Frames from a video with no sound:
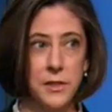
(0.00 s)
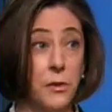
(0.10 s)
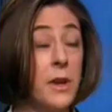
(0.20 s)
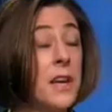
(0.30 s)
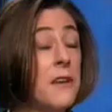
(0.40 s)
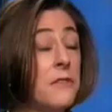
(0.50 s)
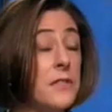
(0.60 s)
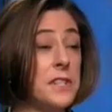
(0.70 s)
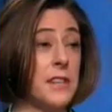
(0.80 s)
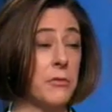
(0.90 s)
So
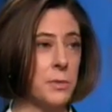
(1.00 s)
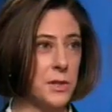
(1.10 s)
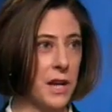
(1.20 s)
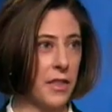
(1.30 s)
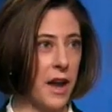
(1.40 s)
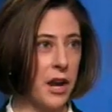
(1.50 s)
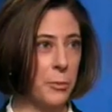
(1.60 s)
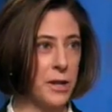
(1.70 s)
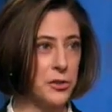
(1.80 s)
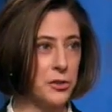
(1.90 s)
57% of the
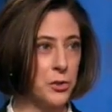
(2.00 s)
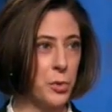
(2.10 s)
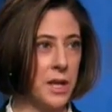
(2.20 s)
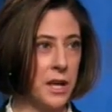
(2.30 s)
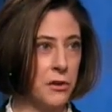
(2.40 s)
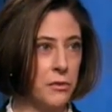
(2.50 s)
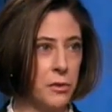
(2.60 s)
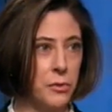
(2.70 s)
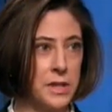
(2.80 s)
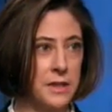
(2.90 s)
hiring managers we
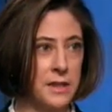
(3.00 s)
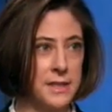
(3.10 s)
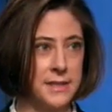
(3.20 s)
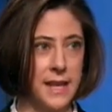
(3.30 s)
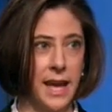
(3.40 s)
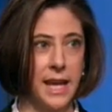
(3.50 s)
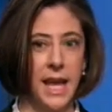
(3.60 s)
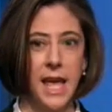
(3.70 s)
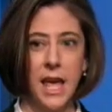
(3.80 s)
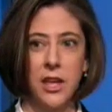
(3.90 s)
interviewed recently said,
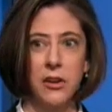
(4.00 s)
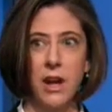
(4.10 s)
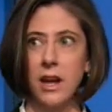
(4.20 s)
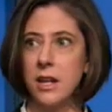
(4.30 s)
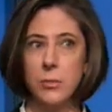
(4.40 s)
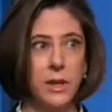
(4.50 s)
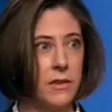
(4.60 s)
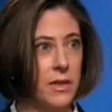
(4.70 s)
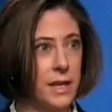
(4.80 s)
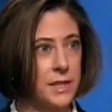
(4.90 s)
"You're not going to
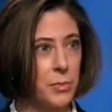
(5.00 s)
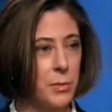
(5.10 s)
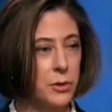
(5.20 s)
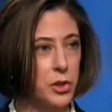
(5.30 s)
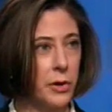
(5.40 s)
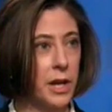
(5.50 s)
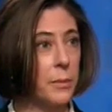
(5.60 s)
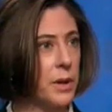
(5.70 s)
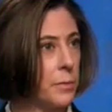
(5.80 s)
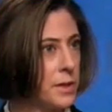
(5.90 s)
believe this. People showing
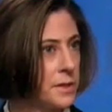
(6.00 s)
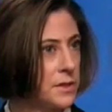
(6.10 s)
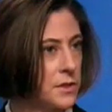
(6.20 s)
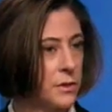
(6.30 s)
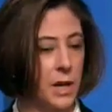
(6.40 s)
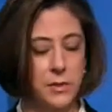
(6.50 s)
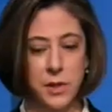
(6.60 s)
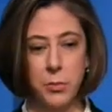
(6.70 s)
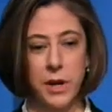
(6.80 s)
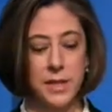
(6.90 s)
up in a business suit. I was
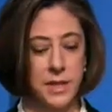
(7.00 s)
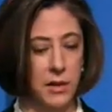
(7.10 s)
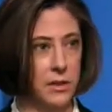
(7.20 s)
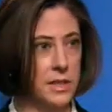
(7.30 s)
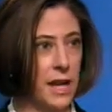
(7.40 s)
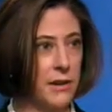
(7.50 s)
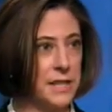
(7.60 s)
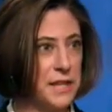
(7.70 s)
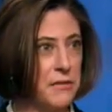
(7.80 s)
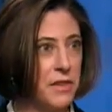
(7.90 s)
impressed. I looked down,
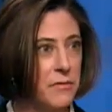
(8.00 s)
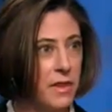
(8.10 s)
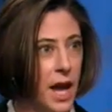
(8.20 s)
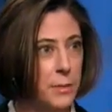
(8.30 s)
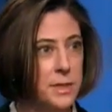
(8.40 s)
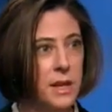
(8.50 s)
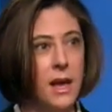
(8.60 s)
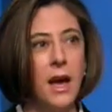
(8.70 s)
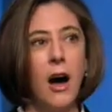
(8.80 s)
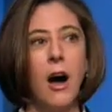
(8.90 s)
I see flip-flops,
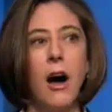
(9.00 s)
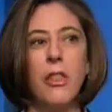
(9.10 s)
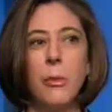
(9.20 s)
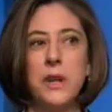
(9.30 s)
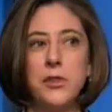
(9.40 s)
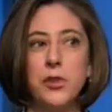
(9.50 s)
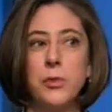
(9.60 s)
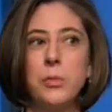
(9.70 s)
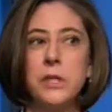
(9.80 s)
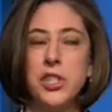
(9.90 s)
all the way
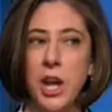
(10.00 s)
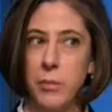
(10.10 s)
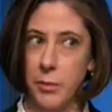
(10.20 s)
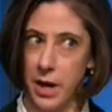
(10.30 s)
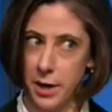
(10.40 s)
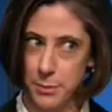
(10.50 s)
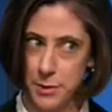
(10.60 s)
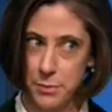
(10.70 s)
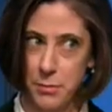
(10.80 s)
to pajama bottoms.